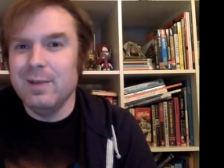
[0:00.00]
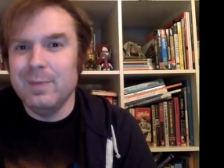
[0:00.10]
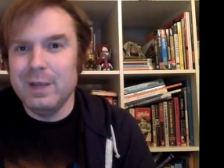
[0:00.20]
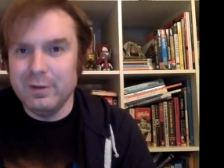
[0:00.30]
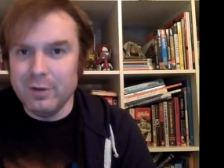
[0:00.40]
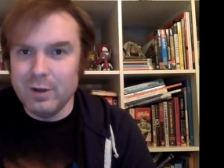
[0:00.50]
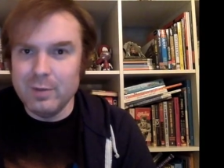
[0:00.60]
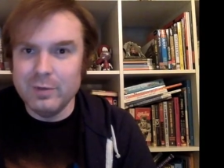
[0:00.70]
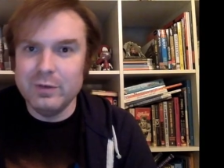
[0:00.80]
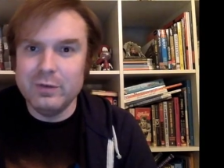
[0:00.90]
paid
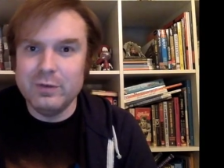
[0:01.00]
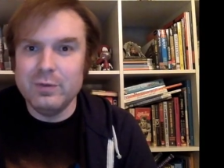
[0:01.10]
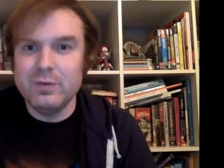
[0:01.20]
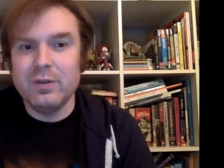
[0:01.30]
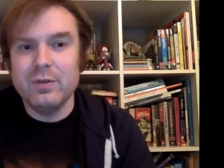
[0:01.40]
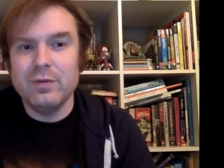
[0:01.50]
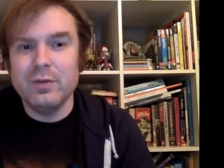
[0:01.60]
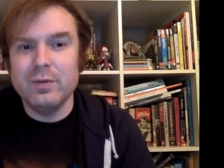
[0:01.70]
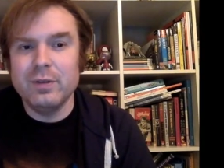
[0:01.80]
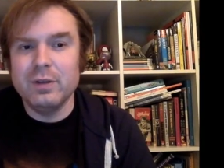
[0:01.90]
homages to his other
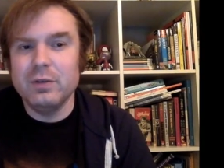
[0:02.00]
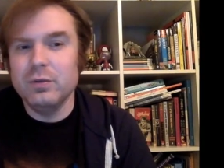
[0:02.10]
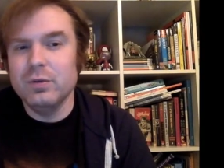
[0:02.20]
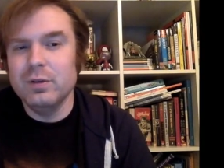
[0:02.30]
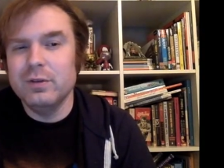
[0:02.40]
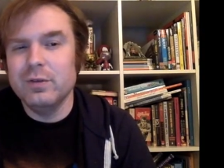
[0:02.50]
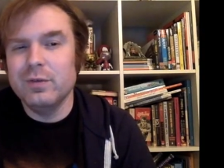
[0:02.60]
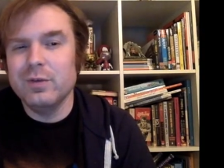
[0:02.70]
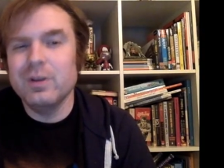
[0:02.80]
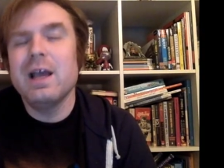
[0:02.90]
films like Duel and so
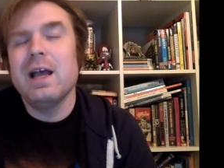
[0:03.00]
forth.